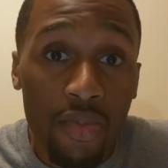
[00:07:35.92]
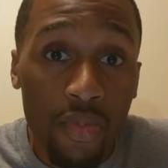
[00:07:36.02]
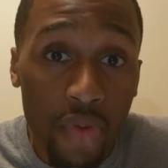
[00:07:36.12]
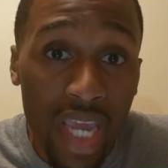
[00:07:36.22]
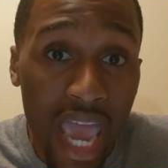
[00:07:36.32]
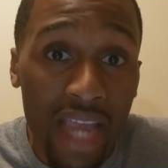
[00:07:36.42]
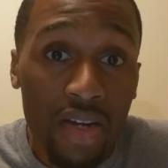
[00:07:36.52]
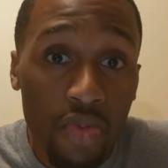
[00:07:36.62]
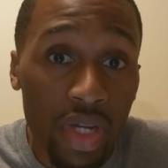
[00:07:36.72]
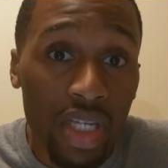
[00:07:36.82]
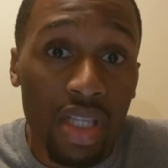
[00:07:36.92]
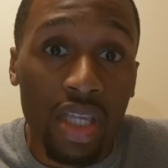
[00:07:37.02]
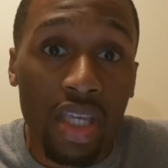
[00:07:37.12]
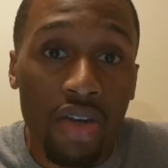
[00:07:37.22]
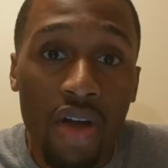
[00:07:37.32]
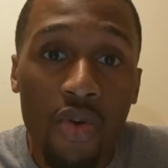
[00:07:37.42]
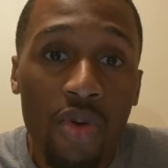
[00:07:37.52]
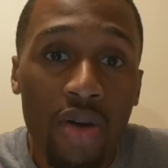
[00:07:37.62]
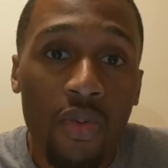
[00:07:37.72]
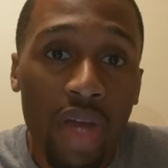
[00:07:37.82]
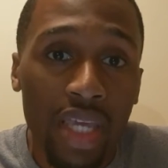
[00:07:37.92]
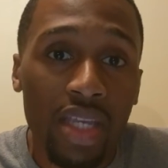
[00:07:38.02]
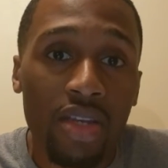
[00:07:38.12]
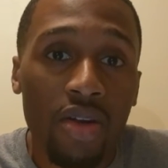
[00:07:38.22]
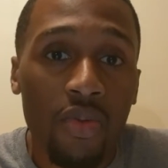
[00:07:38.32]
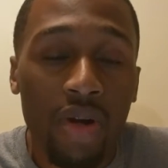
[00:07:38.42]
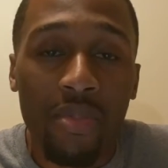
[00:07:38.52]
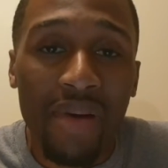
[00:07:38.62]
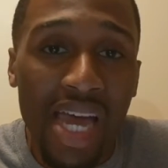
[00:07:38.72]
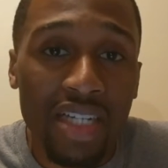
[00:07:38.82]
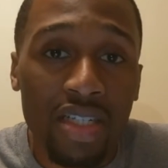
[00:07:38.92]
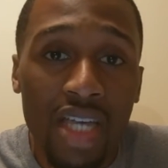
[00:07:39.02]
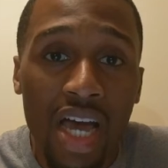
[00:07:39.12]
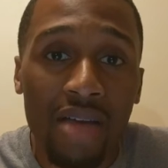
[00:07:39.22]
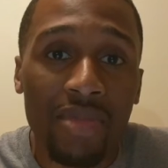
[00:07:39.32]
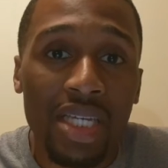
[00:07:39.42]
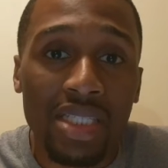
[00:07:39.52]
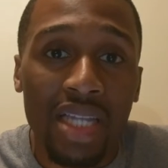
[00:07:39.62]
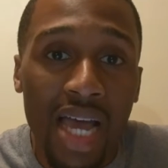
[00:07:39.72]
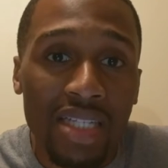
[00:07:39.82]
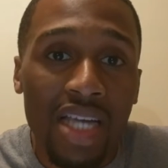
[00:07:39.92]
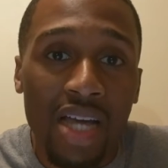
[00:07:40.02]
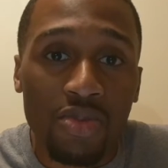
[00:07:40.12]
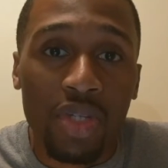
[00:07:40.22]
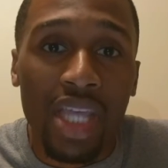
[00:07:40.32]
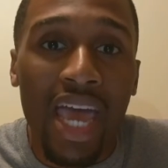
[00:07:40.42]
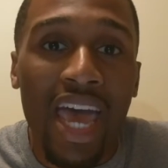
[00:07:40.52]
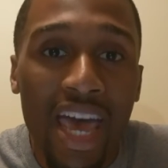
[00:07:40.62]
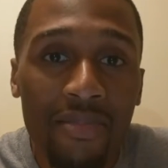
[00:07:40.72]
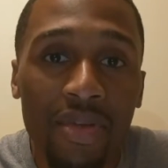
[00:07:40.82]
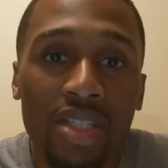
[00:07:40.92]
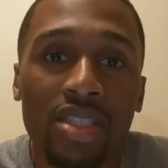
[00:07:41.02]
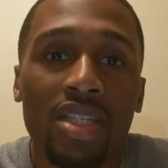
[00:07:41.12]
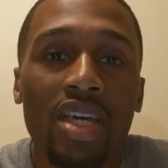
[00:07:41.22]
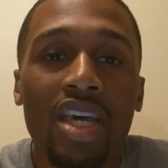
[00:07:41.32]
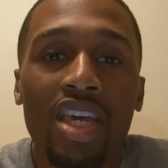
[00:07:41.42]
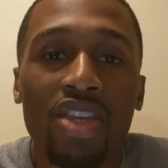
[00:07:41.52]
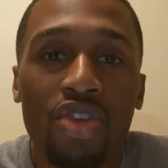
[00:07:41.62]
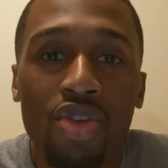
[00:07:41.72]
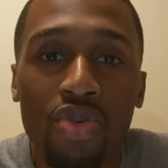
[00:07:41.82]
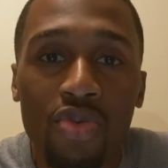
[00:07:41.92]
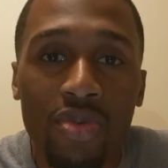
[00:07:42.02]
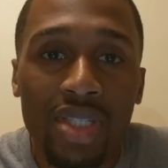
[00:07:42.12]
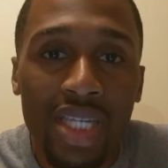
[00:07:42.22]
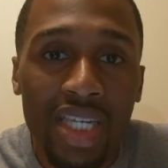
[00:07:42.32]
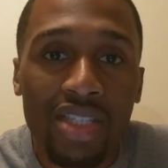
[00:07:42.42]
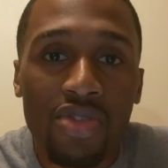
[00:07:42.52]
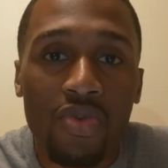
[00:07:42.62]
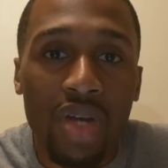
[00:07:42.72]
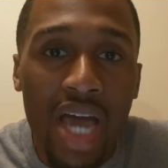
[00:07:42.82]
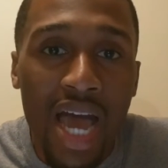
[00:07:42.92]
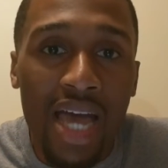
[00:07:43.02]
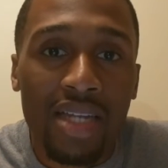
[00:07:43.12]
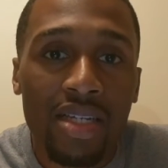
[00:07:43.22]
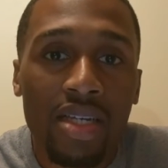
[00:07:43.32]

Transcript: react quickly. You don't want to wait. You don't want to bide your time, because a lot of times when that happens, you tend to not